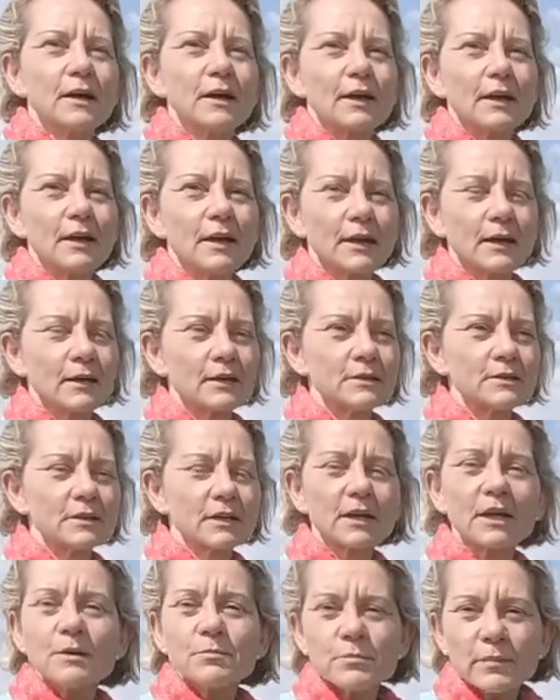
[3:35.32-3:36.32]
And
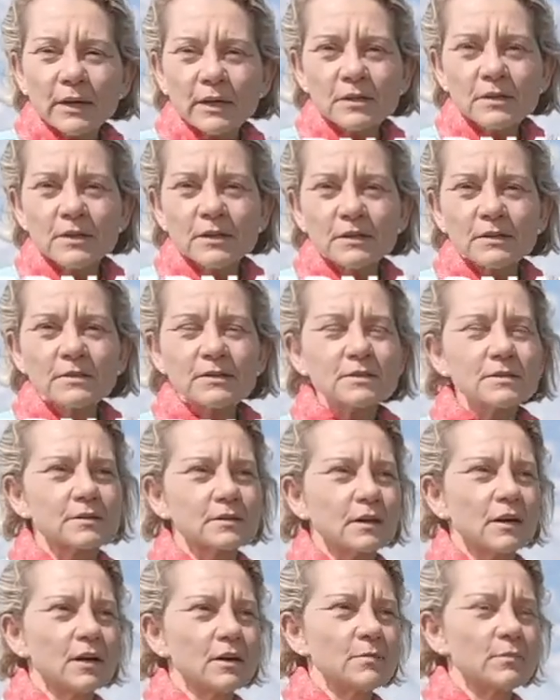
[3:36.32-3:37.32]
again,
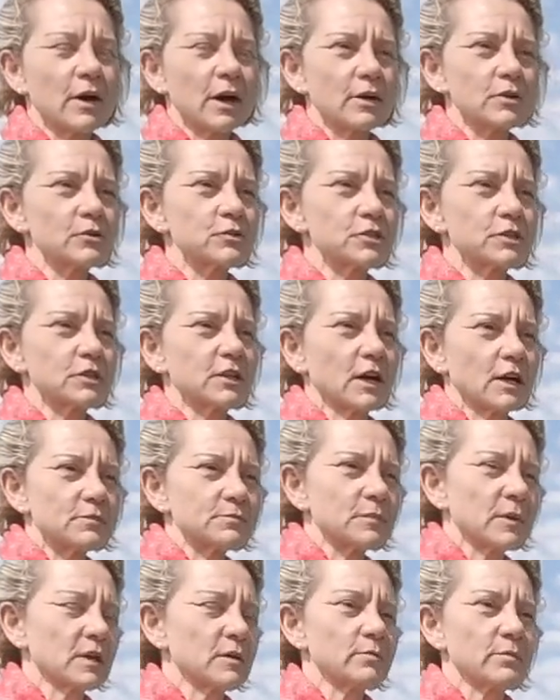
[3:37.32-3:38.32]
maintenance, I usually
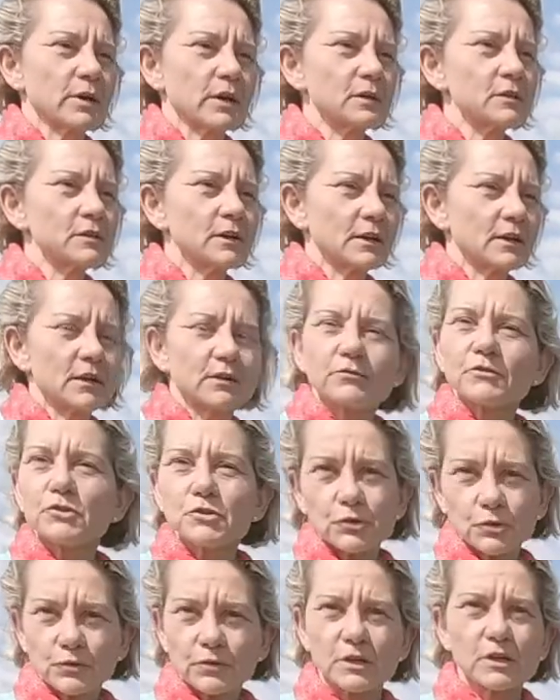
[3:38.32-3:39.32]
cut mine back like every
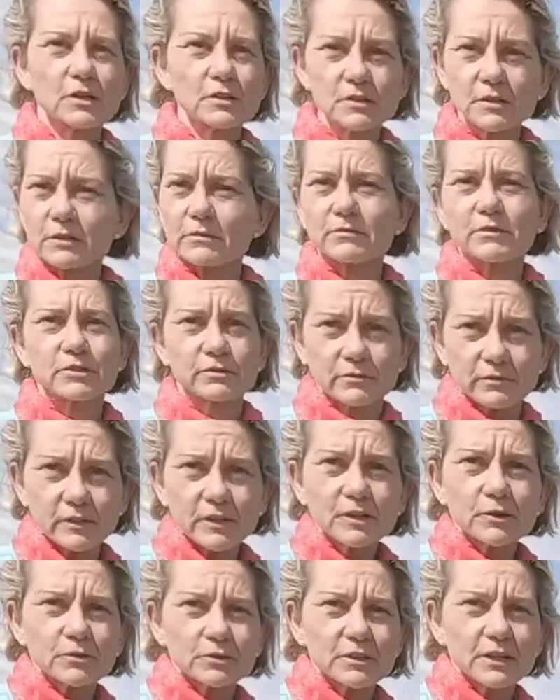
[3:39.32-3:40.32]
2 years, give it a
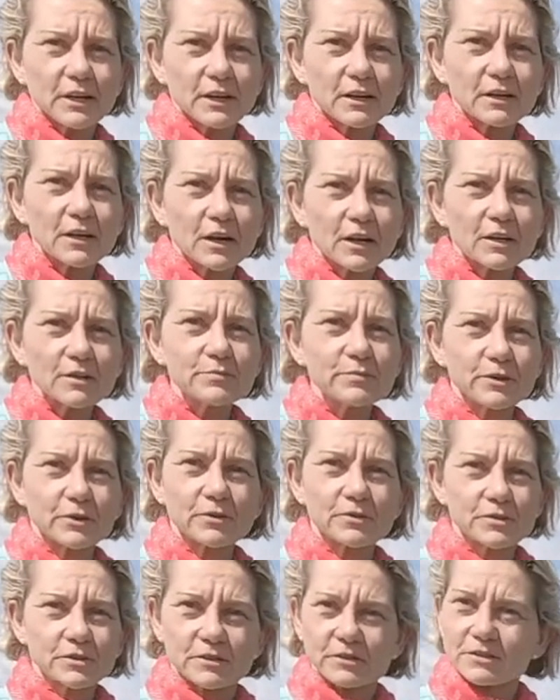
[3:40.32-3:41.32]
really good haircut,
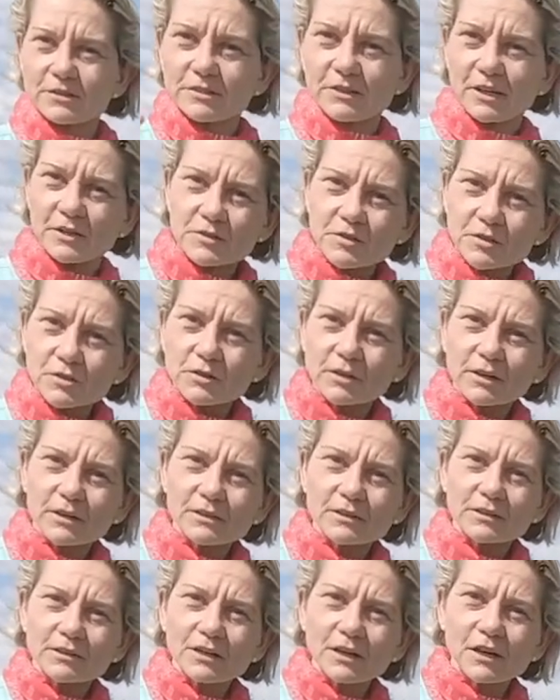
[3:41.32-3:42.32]
because it tends to get
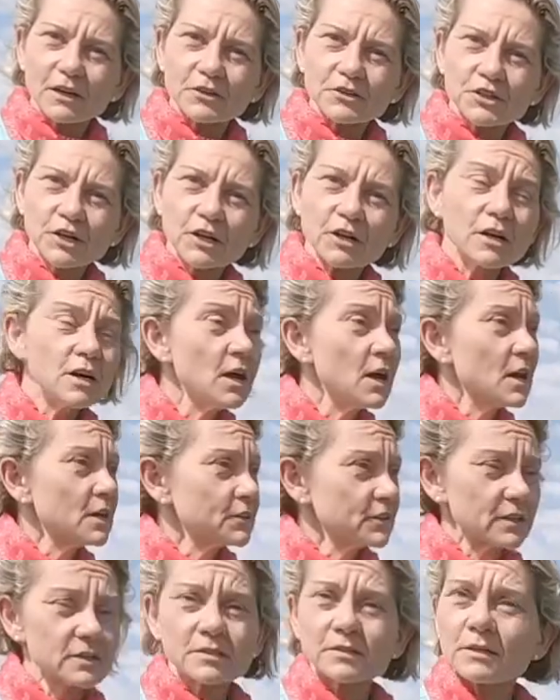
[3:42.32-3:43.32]
a little larger,
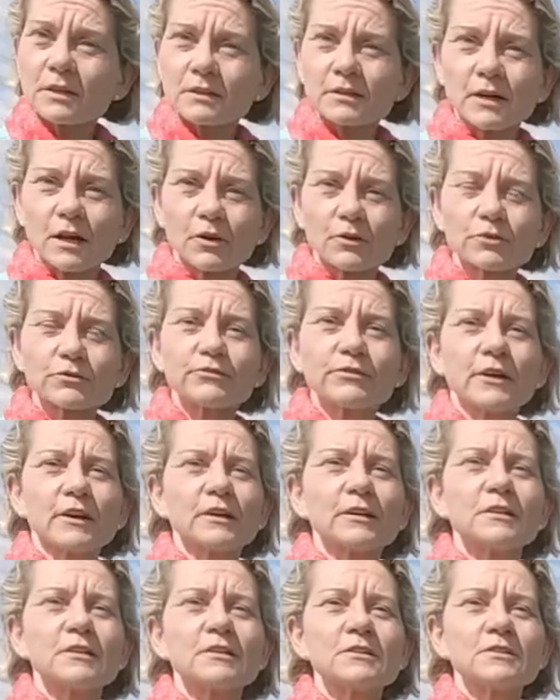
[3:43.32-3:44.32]
doesn't get out of
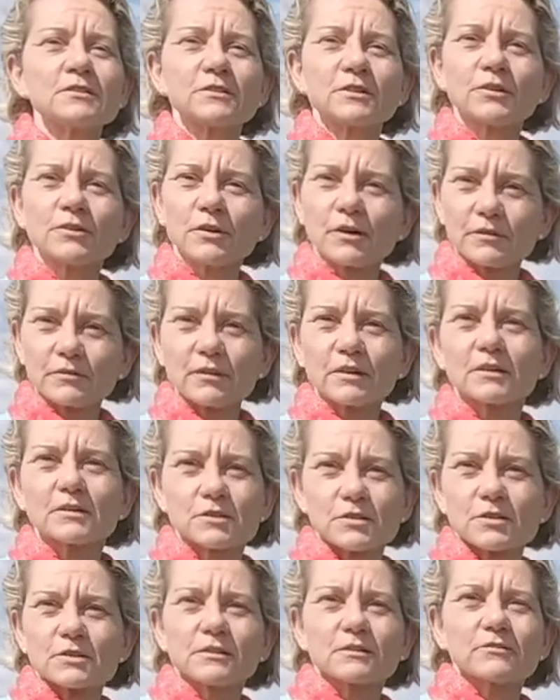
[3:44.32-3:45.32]
hand. You know, I think
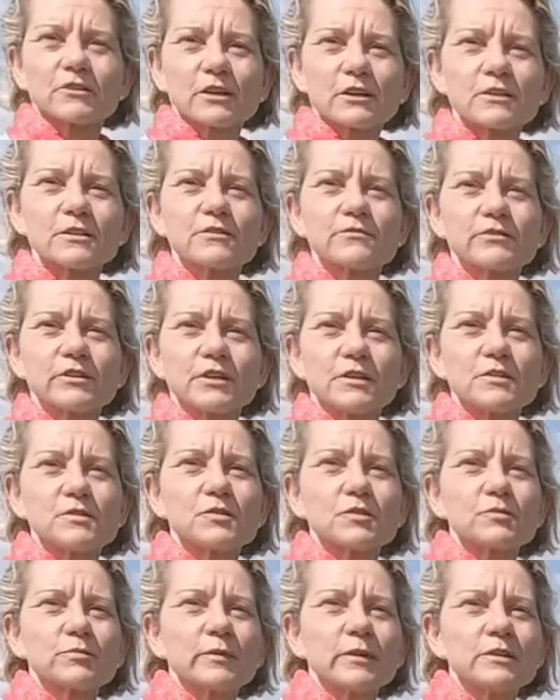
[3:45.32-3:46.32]
it's still relatively
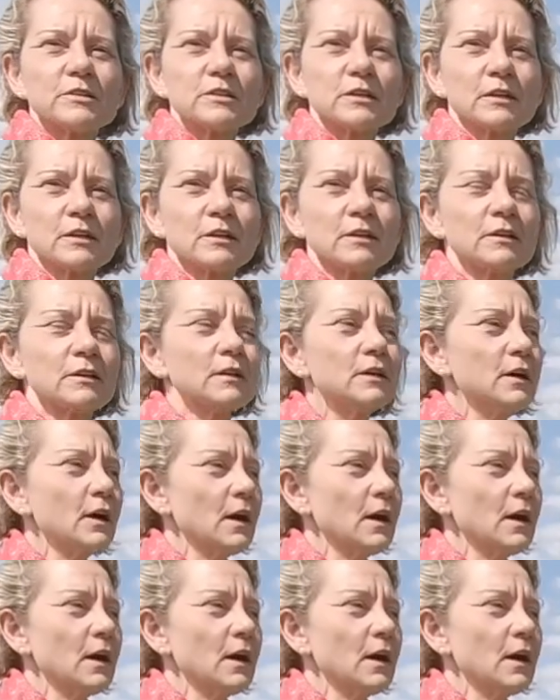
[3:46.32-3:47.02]
easy to maintain.